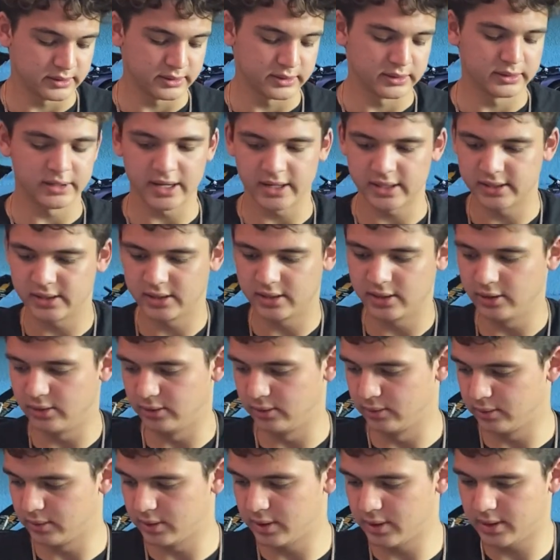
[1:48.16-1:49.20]
next to
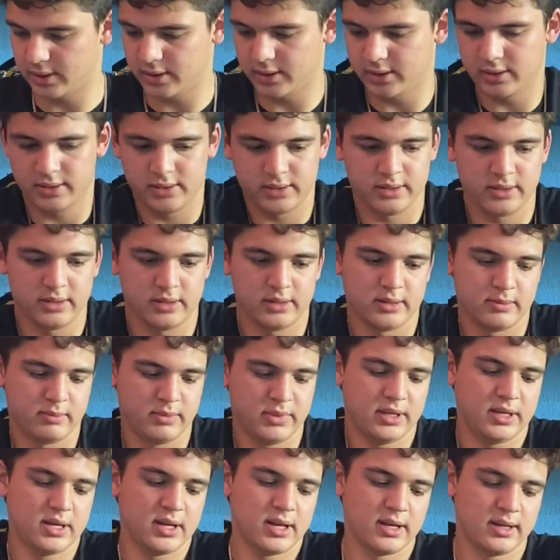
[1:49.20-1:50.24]
you,
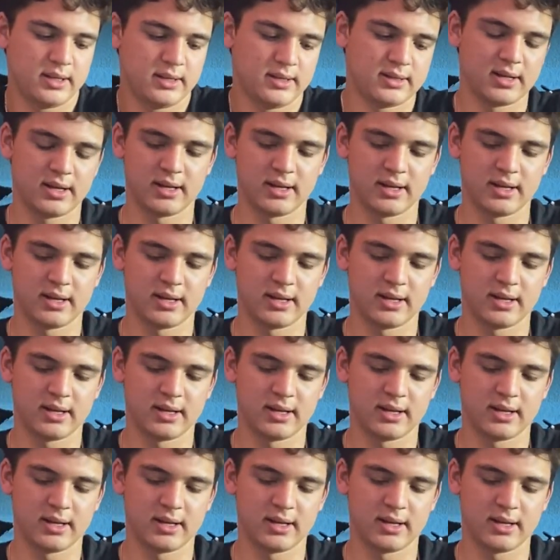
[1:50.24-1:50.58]
because